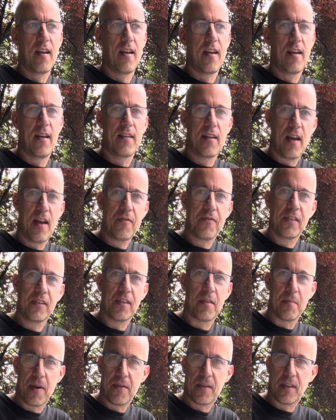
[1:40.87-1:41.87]
an average
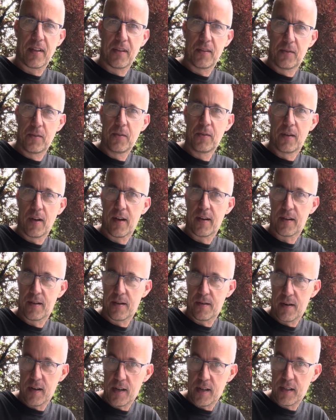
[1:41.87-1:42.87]
American 2-car
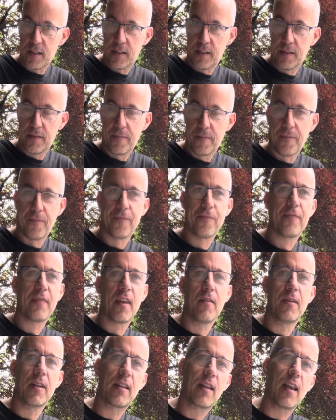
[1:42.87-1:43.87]
garage
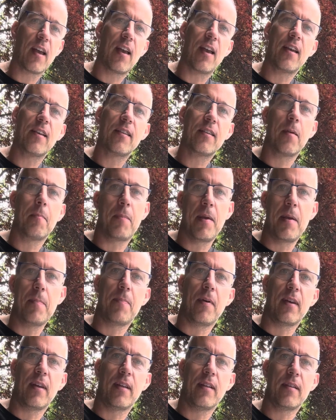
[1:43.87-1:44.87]
with 8
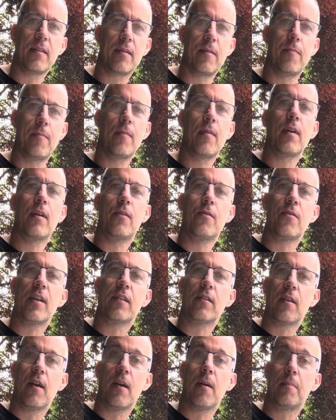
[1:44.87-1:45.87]
people in it,
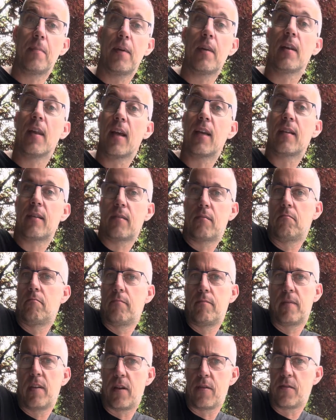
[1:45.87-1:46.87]
dressed up like
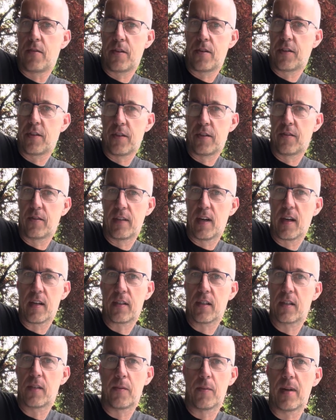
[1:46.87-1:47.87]
they're nurses or
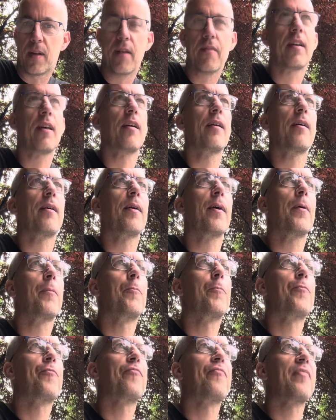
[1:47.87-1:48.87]
doctors or whatever they are.
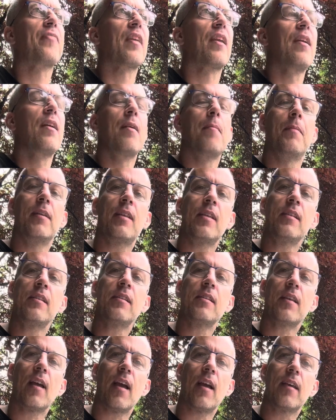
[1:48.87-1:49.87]
But
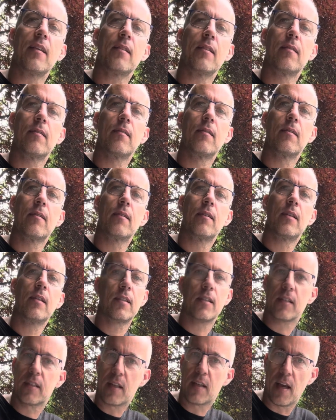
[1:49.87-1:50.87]
inside, it's
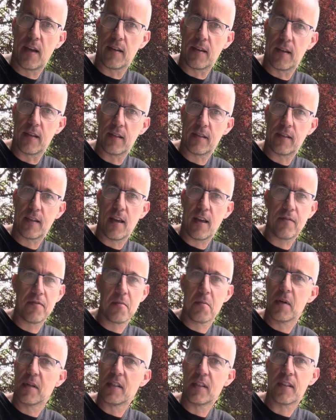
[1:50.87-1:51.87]
just chaos.
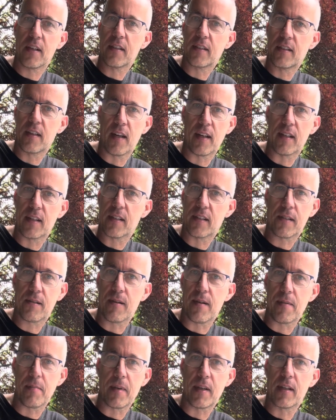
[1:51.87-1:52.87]
Everybody starts yelling and
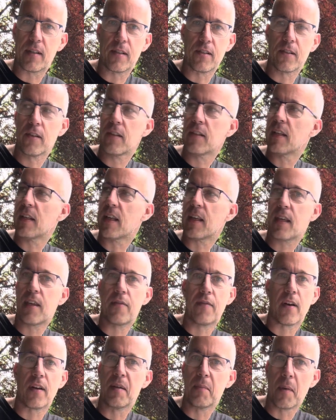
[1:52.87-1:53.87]
screaming. It just looks like if
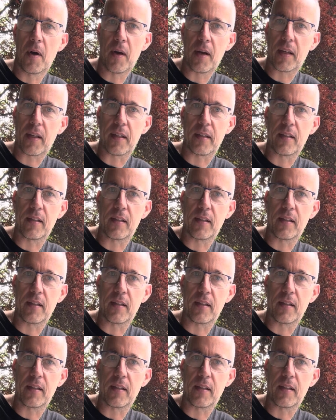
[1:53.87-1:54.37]
you're on the market.